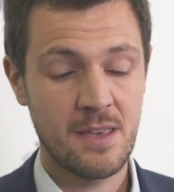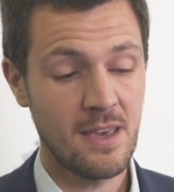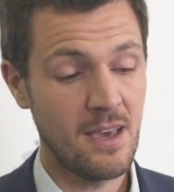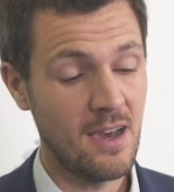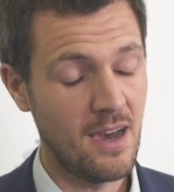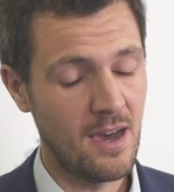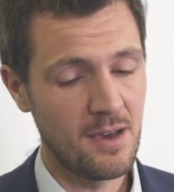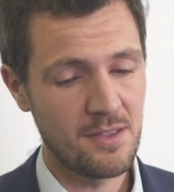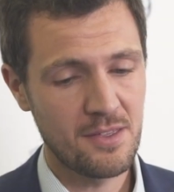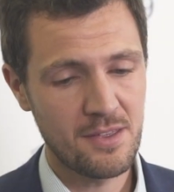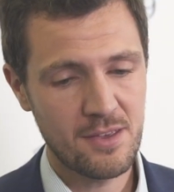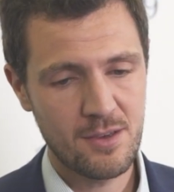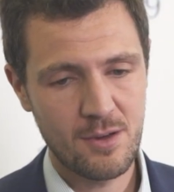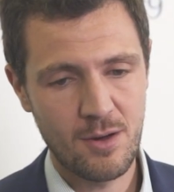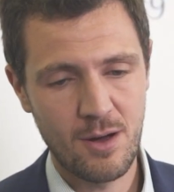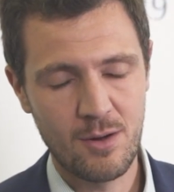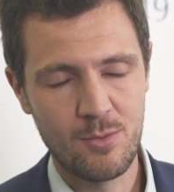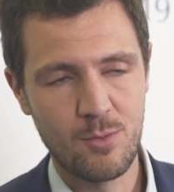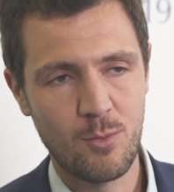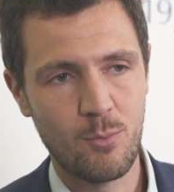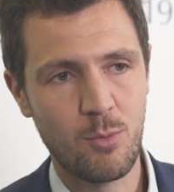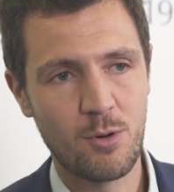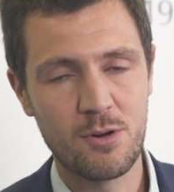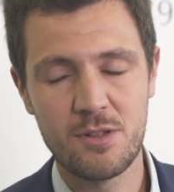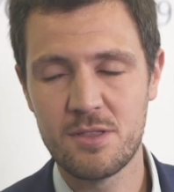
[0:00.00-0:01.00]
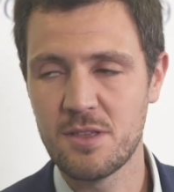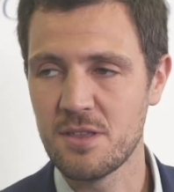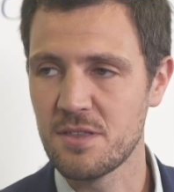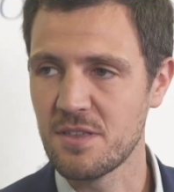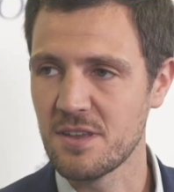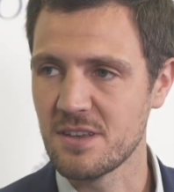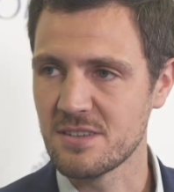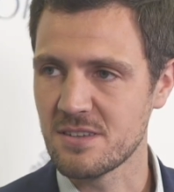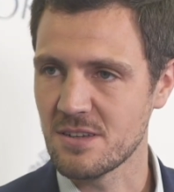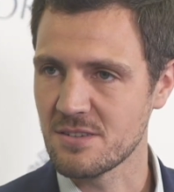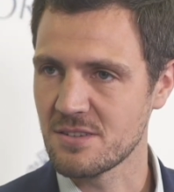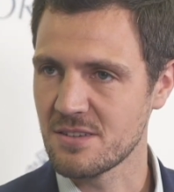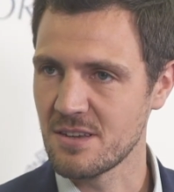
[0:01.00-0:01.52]
Yeah, I think one of the
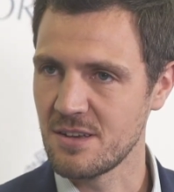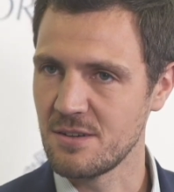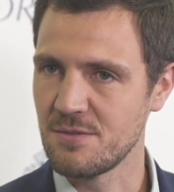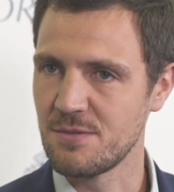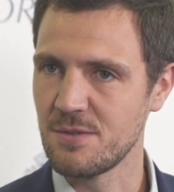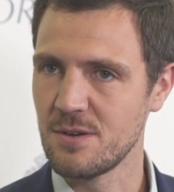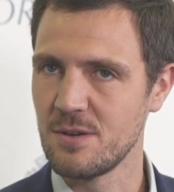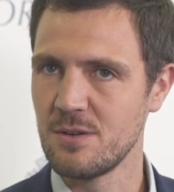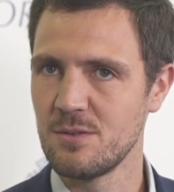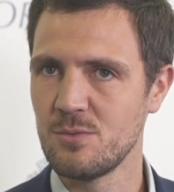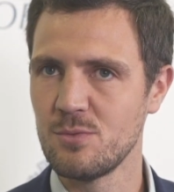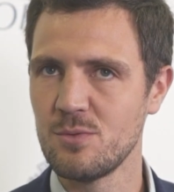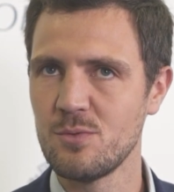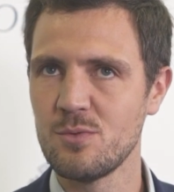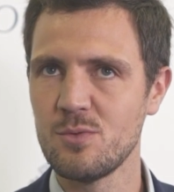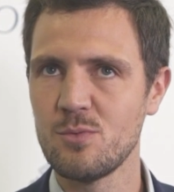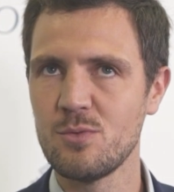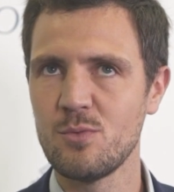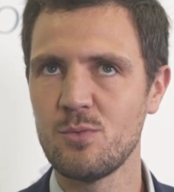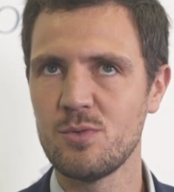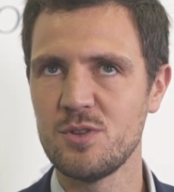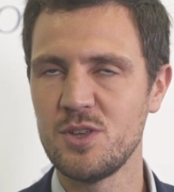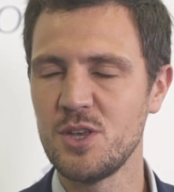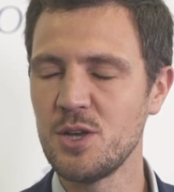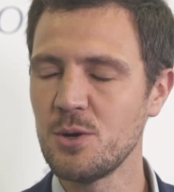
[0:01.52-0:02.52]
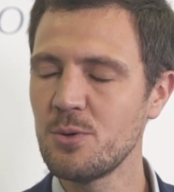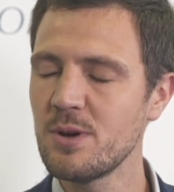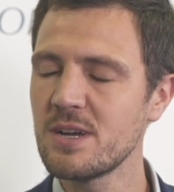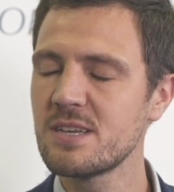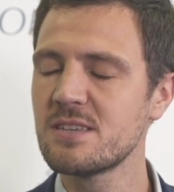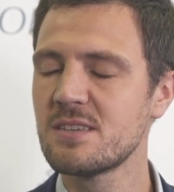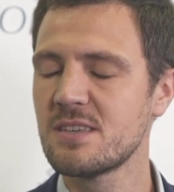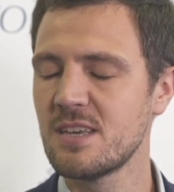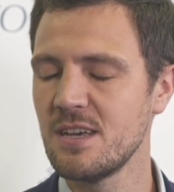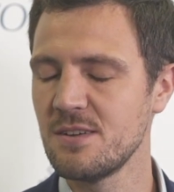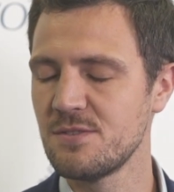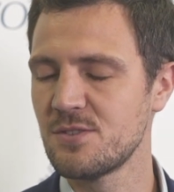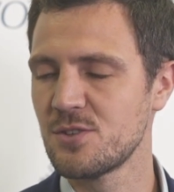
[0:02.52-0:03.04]
things I'll say for
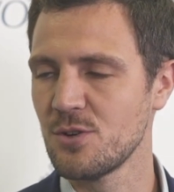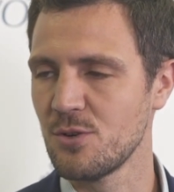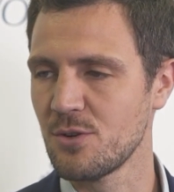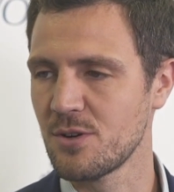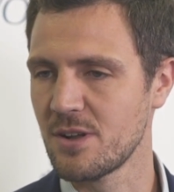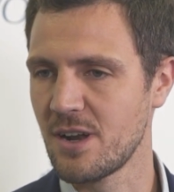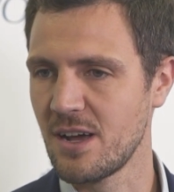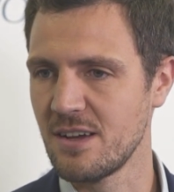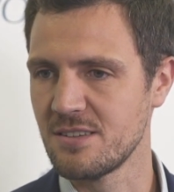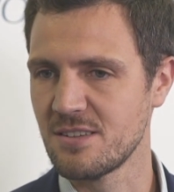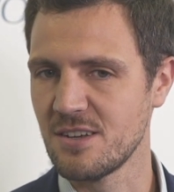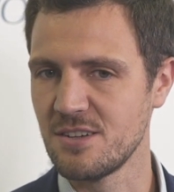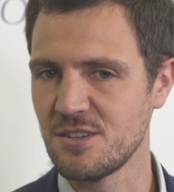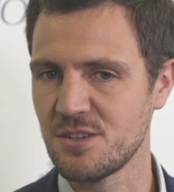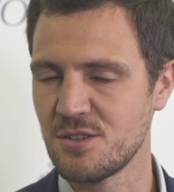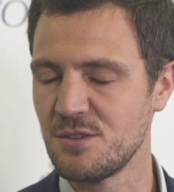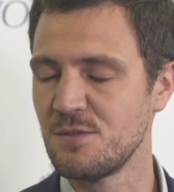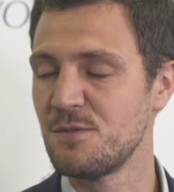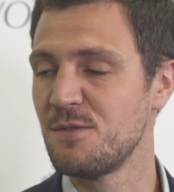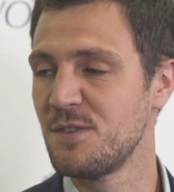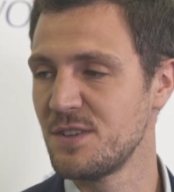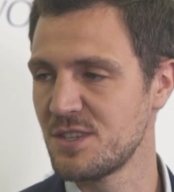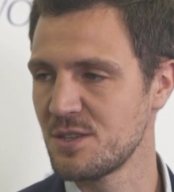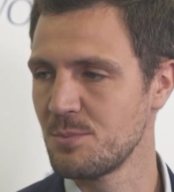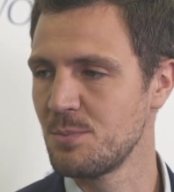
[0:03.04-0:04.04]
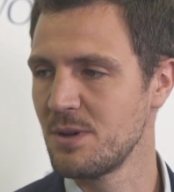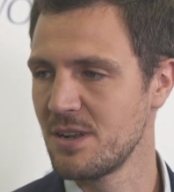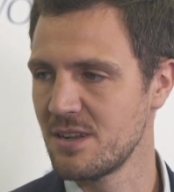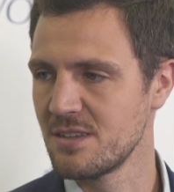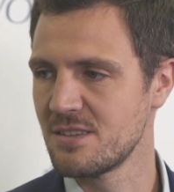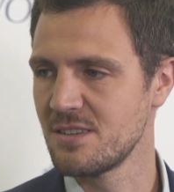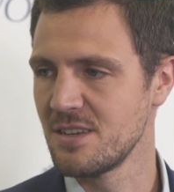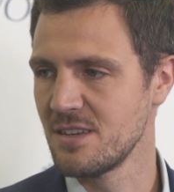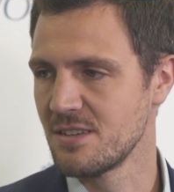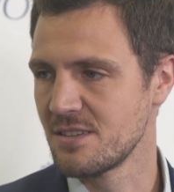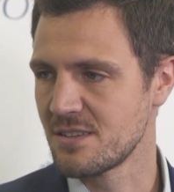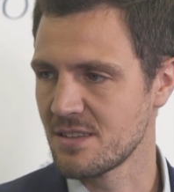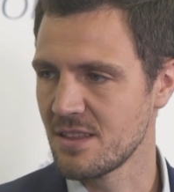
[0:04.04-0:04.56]
Nuix gives organizations
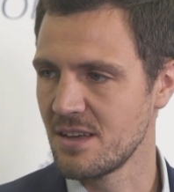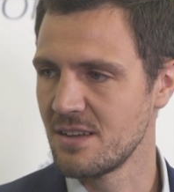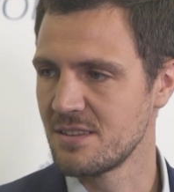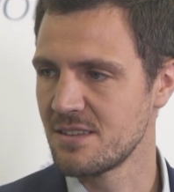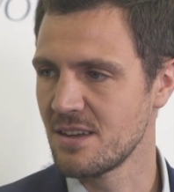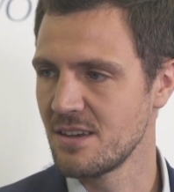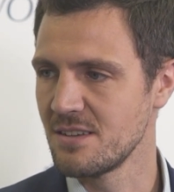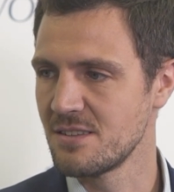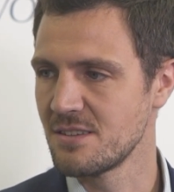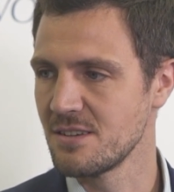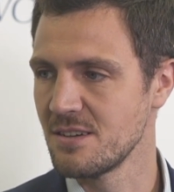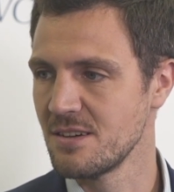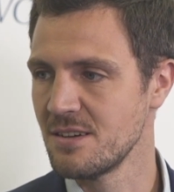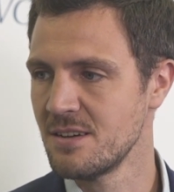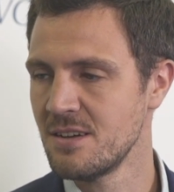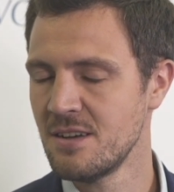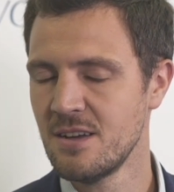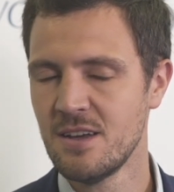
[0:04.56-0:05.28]
visibility into their data.